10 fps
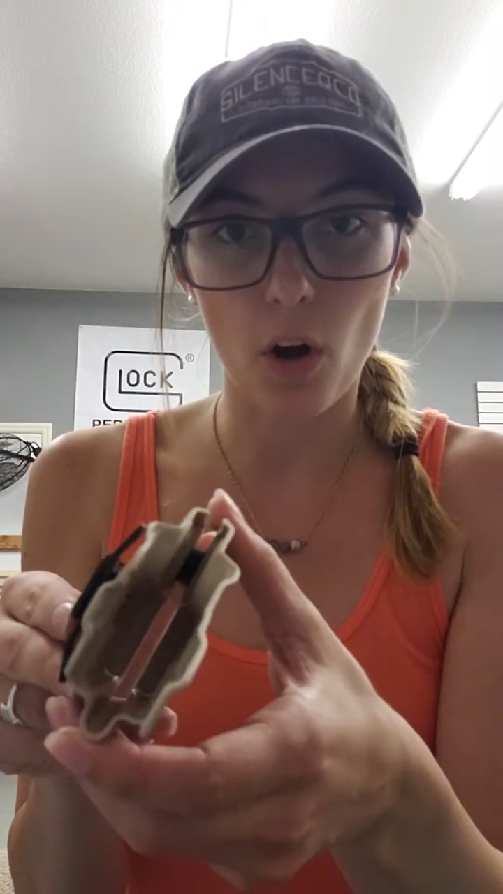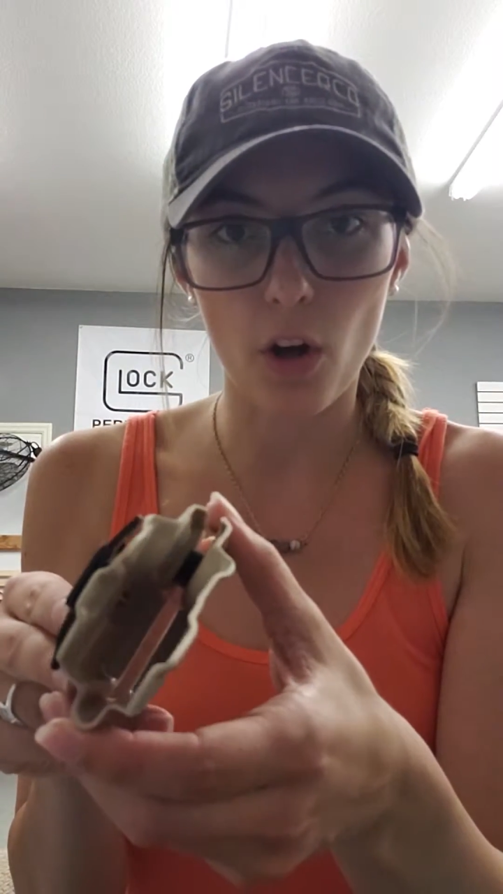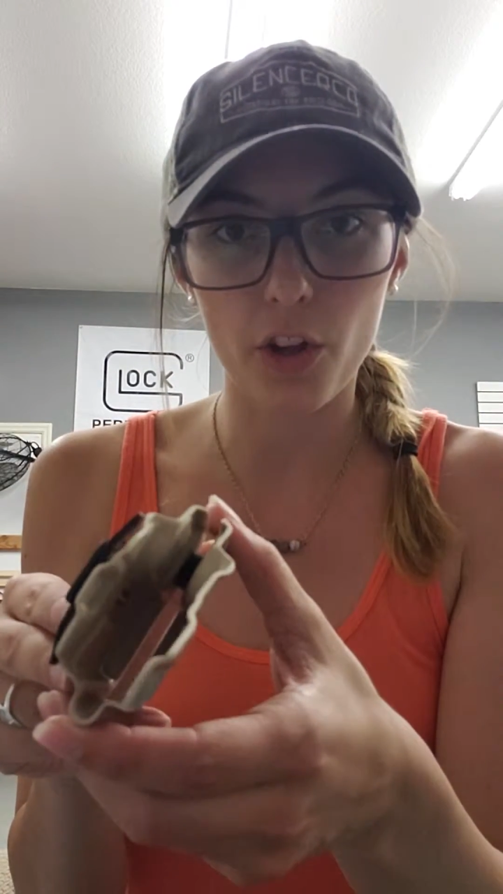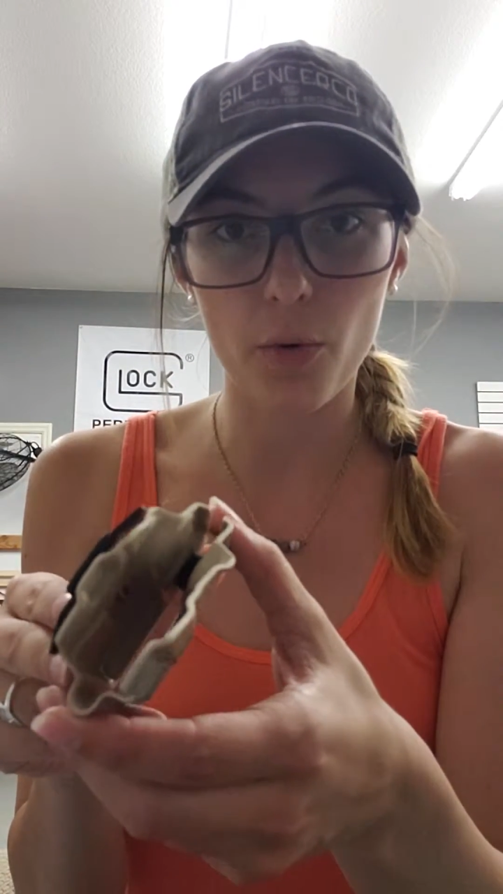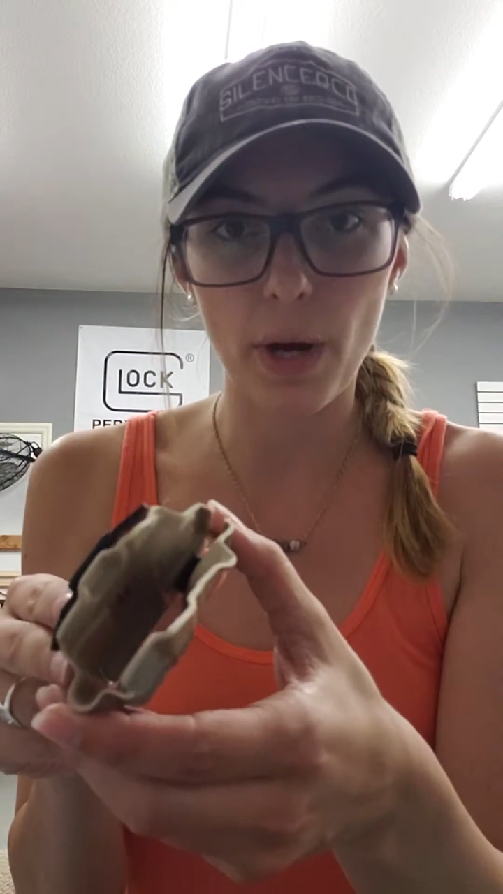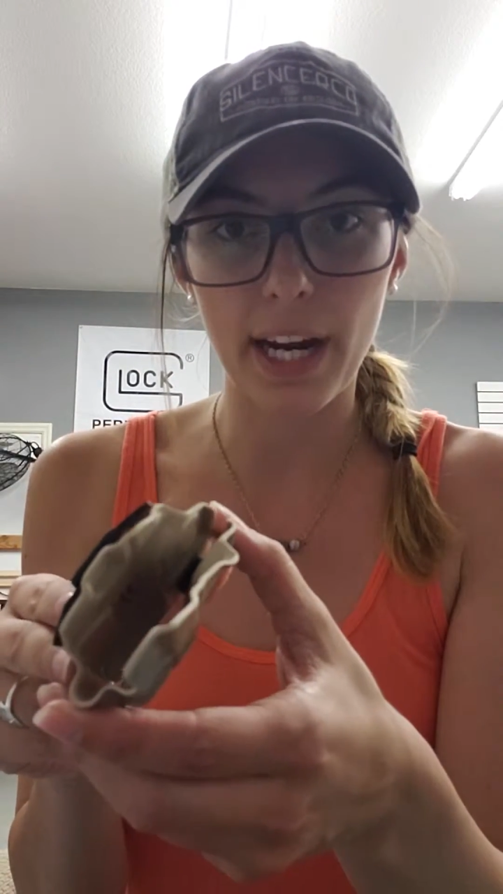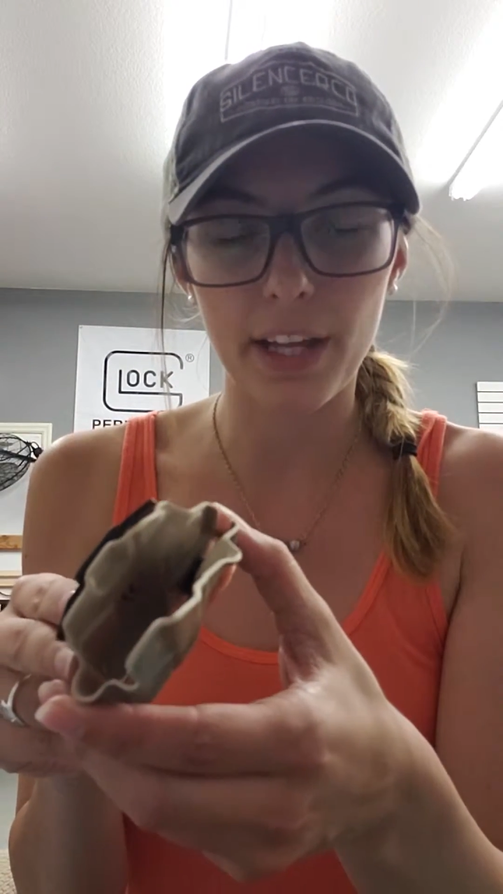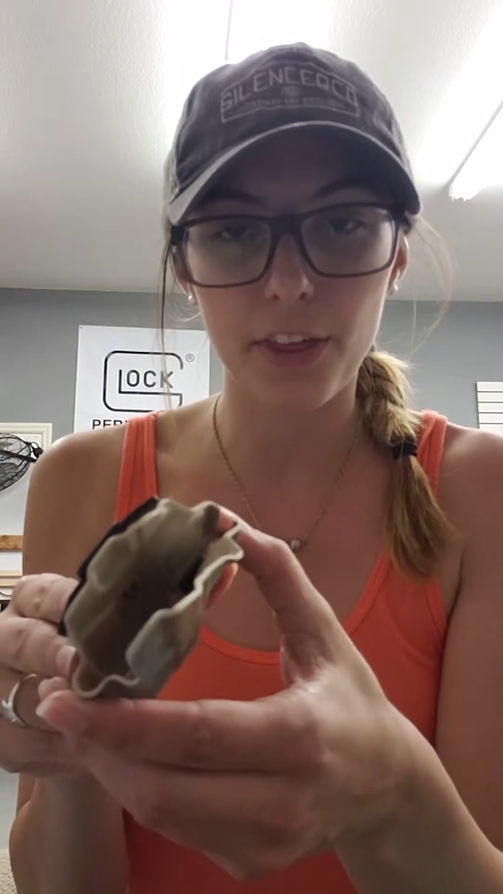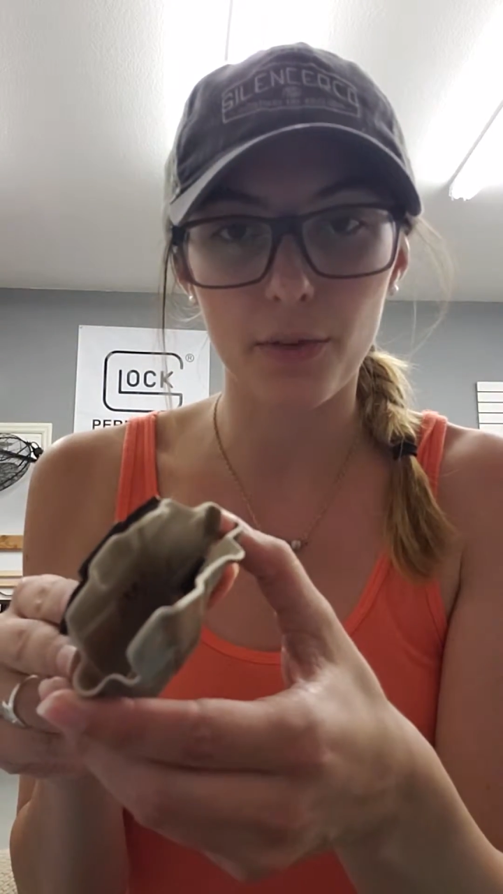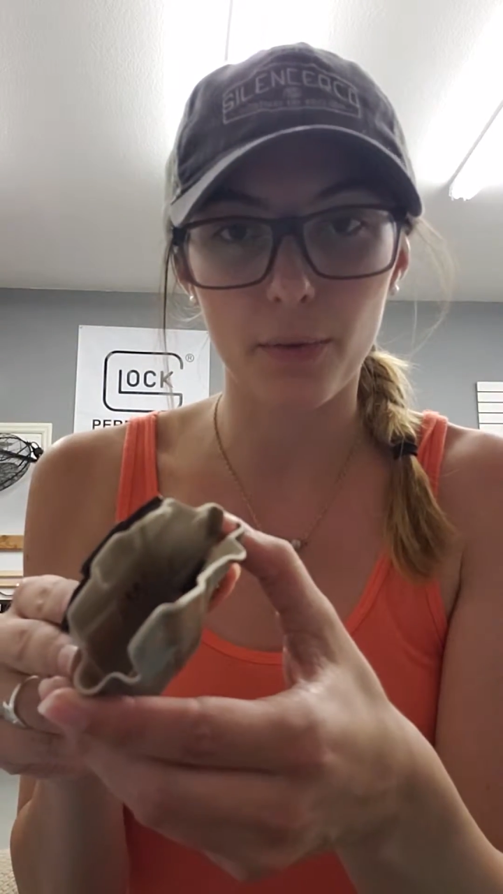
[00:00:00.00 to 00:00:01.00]
all the
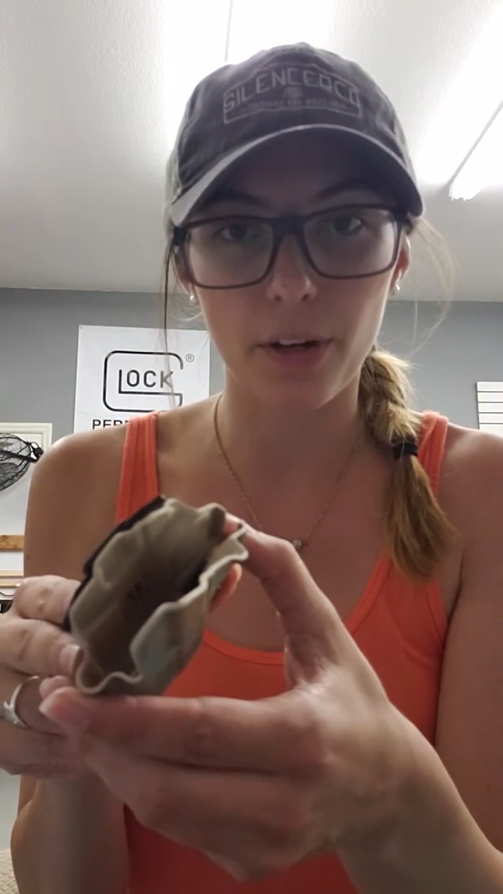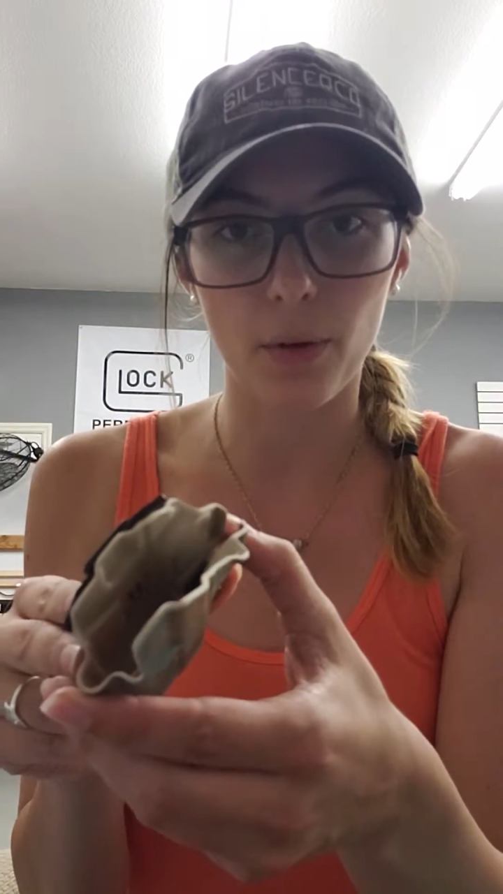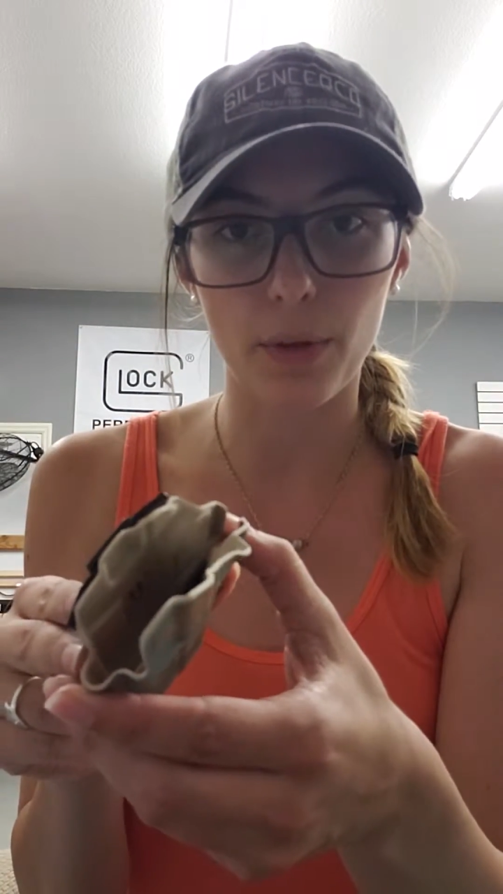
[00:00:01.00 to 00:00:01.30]
way through